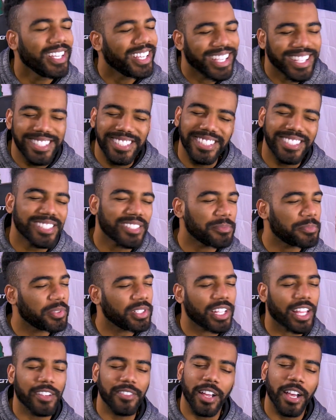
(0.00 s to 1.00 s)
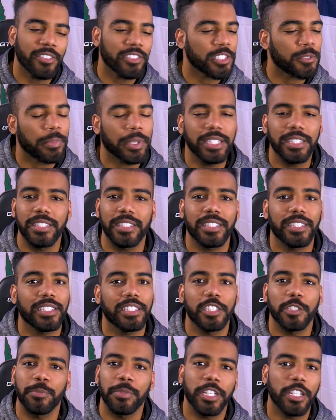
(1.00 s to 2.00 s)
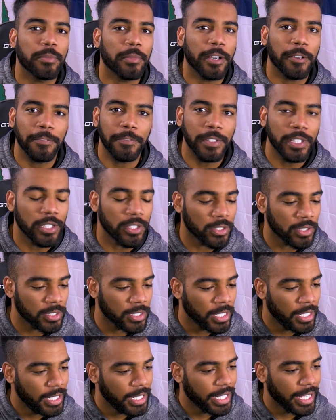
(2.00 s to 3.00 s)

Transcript: It's just I've just basically just been in my feels,